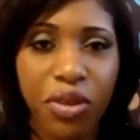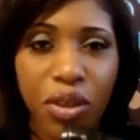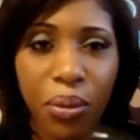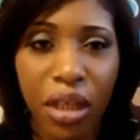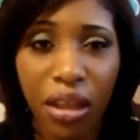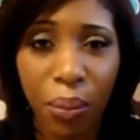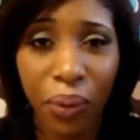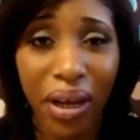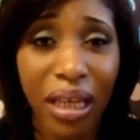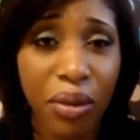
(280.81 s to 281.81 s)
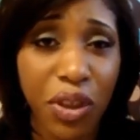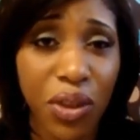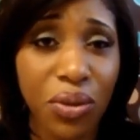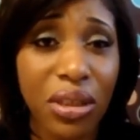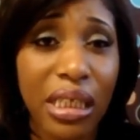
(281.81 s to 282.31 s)
Another brand of
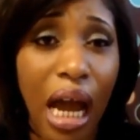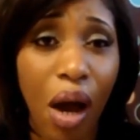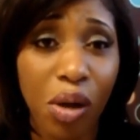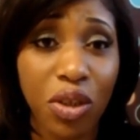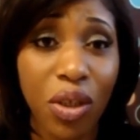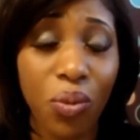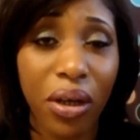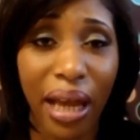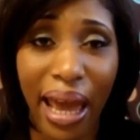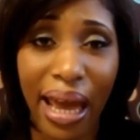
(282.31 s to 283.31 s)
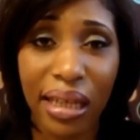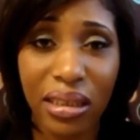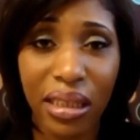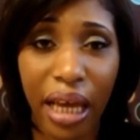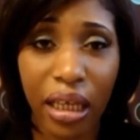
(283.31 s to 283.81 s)
shoes that I also want to add
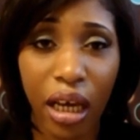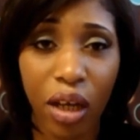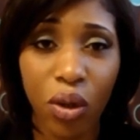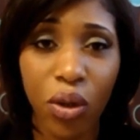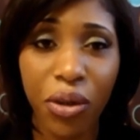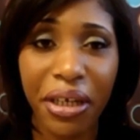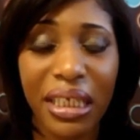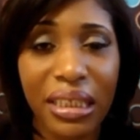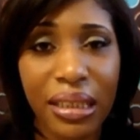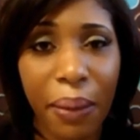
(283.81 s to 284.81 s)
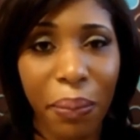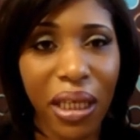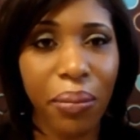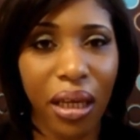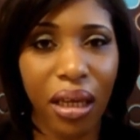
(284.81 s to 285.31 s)
to that category is
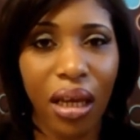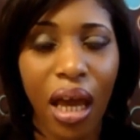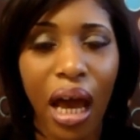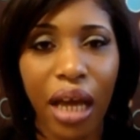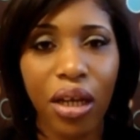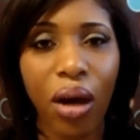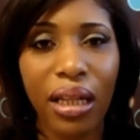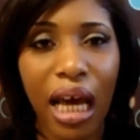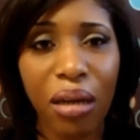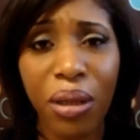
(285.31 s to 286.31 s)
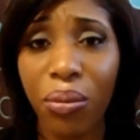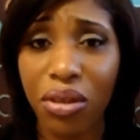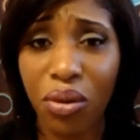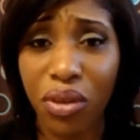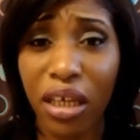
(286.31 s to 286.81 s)
BB. I know a lot of people
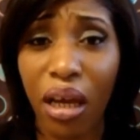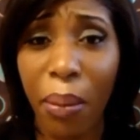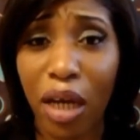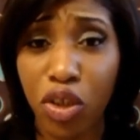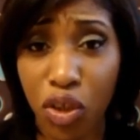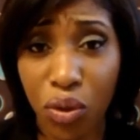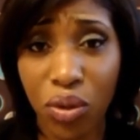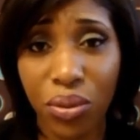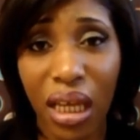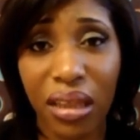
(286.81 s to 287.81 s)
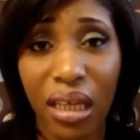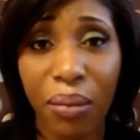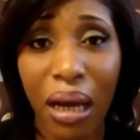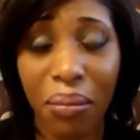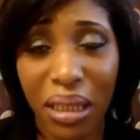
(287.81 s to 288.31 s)
don't think about shoes when they think
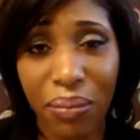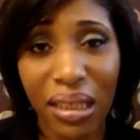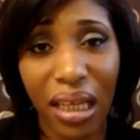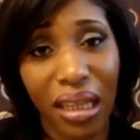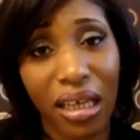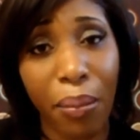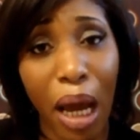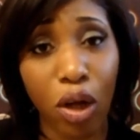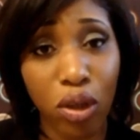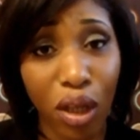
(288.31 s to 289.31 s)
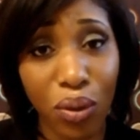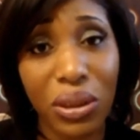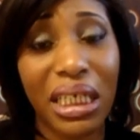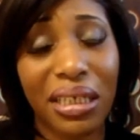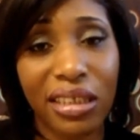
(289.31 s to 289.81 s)
about BB. They think about clothes
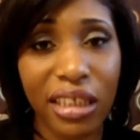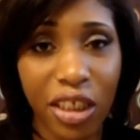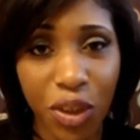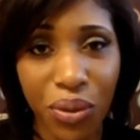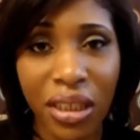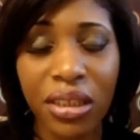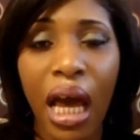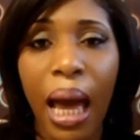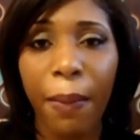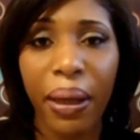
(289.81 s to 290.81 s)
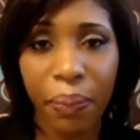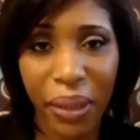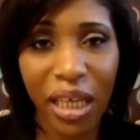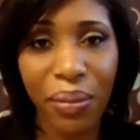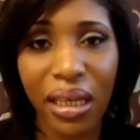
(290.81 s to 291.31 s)
and accessories. But
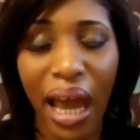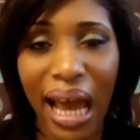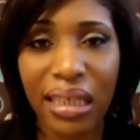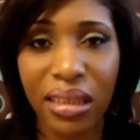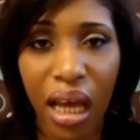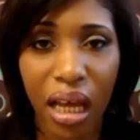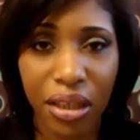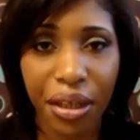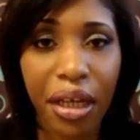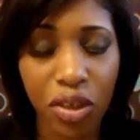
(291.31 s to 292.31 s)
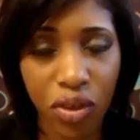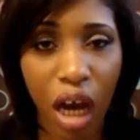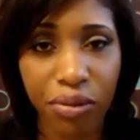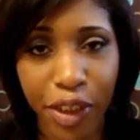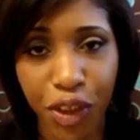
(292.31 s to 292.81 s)
BB has the
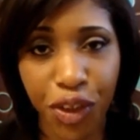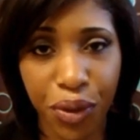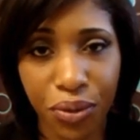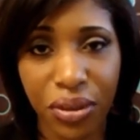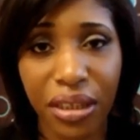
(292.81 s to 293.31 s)
softest shoes.